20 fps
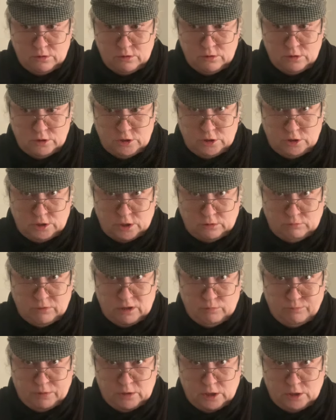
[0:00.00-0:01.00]
She's had me
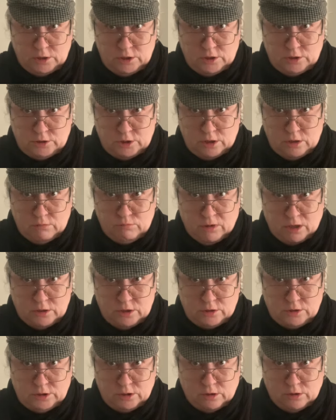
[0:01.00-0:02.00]
bloody
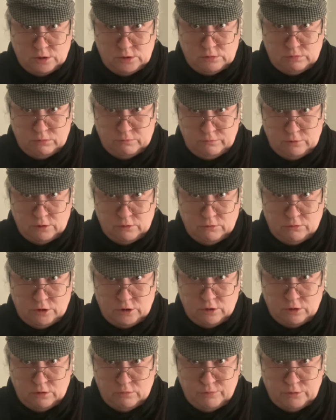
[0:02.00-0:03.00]
demonetized with
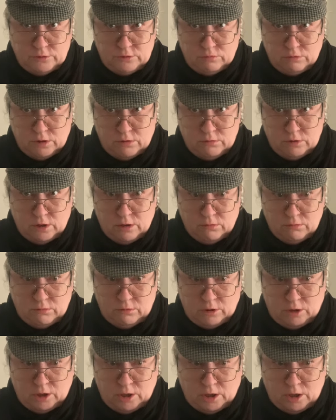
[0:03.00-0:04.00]
YouTube as well, the
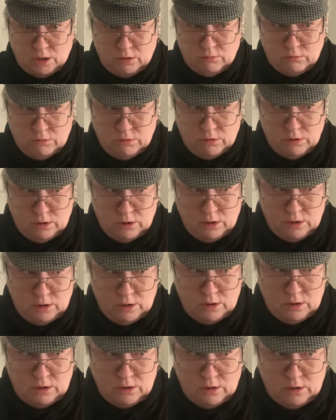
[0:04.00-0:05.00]
old cow.
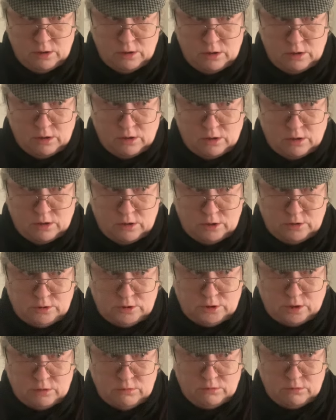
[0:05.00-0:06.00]
I
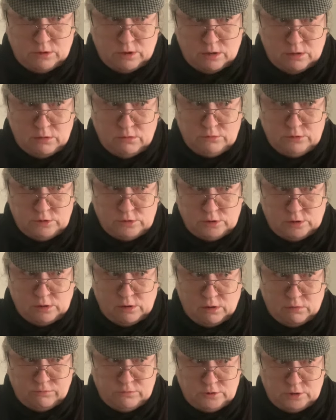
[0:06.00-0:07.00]
don't know, I'm just going
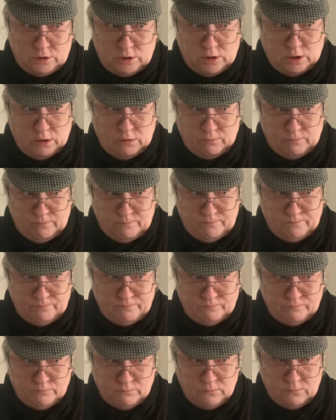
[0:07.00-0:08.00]
to have to keep
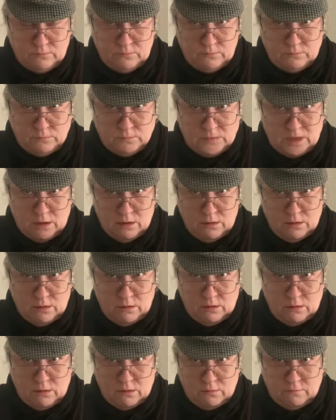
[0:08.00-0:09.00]

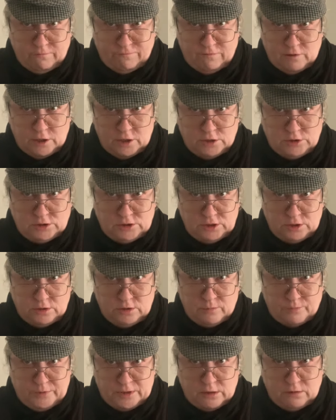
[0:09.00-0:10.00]
fleecing
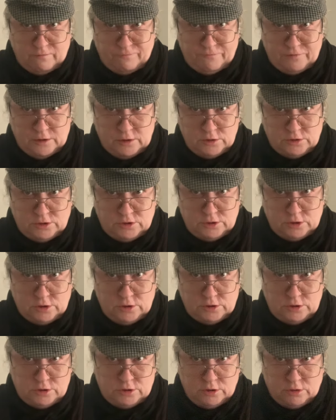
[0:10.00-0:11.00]
the benefit
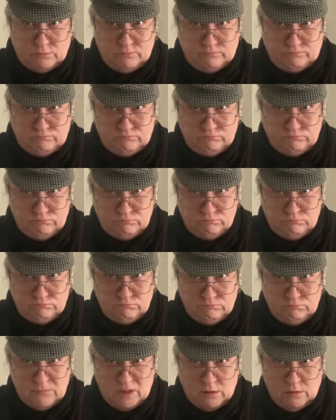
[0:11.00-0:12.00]
system,
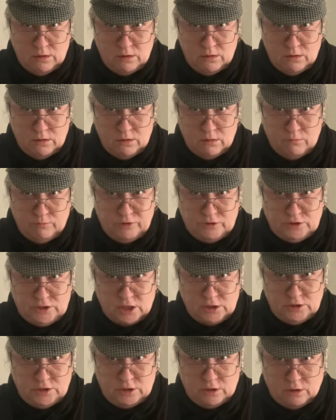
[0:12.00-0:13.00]

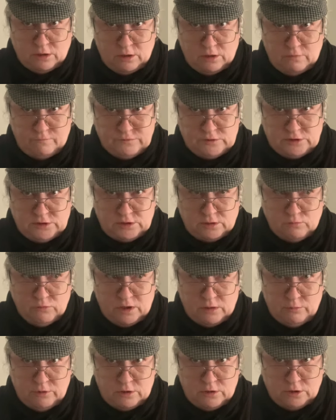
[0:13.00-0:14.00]
pretending I live
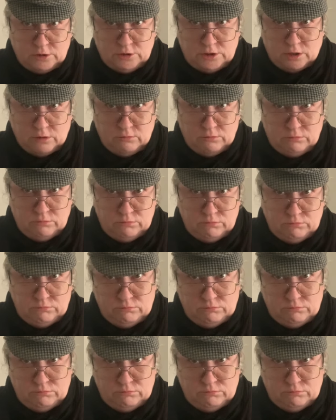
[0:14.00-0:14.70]
somewhere when I don't.